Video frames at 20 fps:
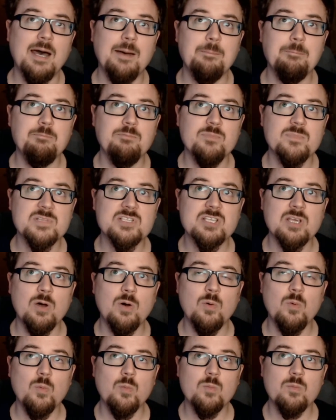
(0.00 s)

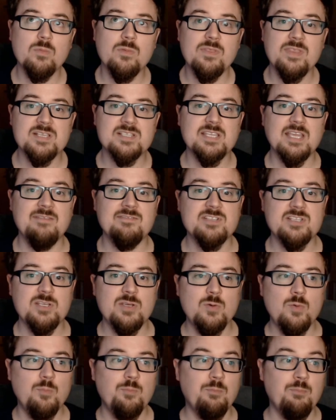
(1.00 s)
So this gives
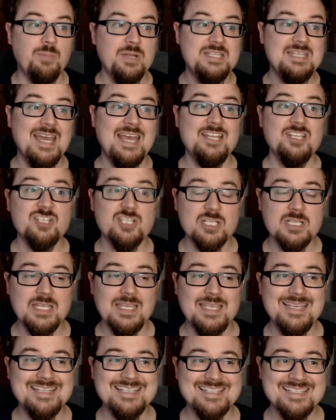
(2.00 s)
you
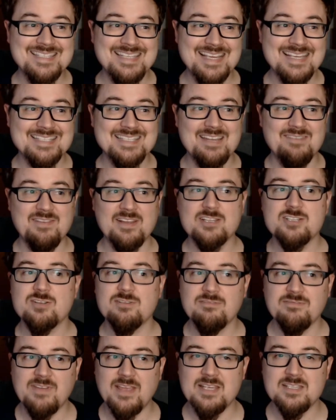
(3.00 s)
potentially 6 adventure
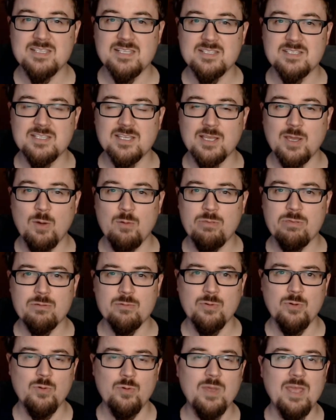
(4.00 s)
phases to go
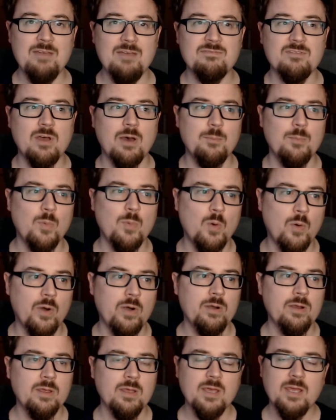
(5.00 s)
through, if not more.
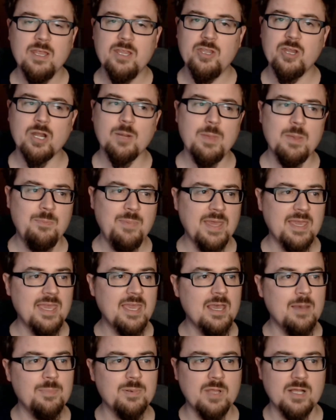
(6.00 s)
You're going to be picking
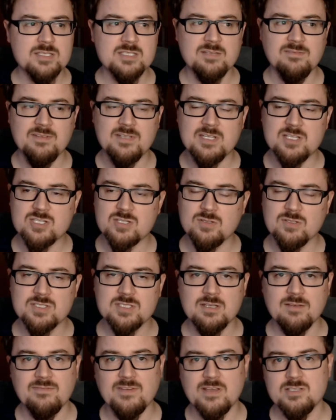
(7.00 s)
up lots of additional
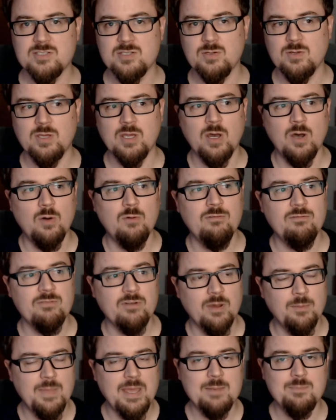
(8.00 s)
stuff as you go
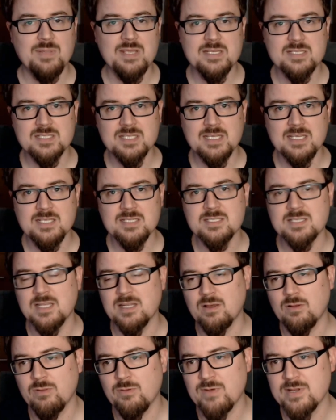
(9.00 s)
from NPCs and all
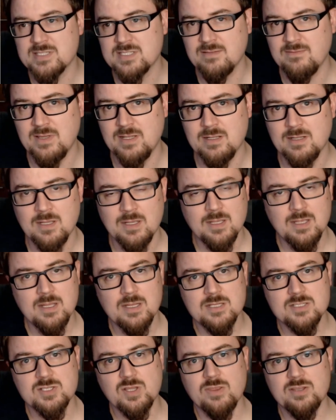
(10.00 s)
the rest of it.
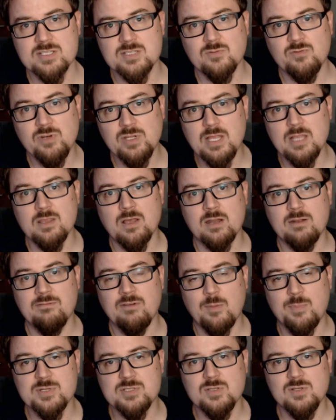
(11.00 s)
So there's really a lot of
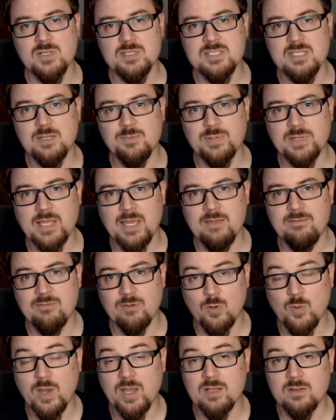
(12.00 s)
opportunity to play for
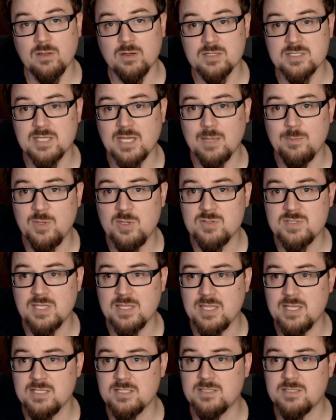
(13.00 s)
quite a long time using these.